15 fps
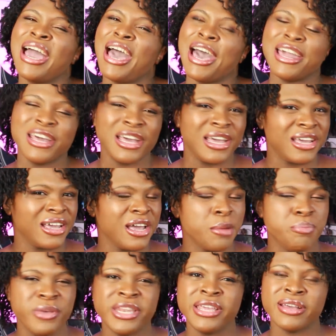at a
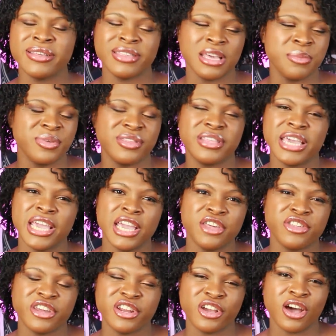BDSM stage
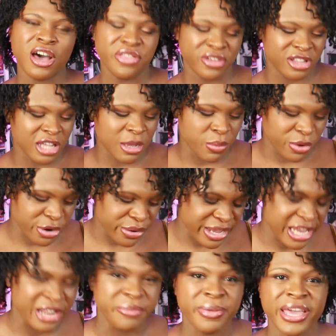at a goth club where you're
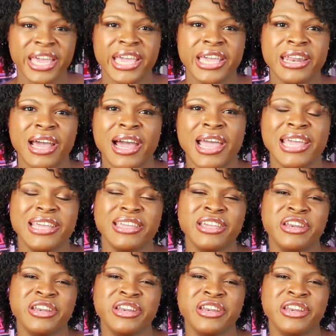getting paid, I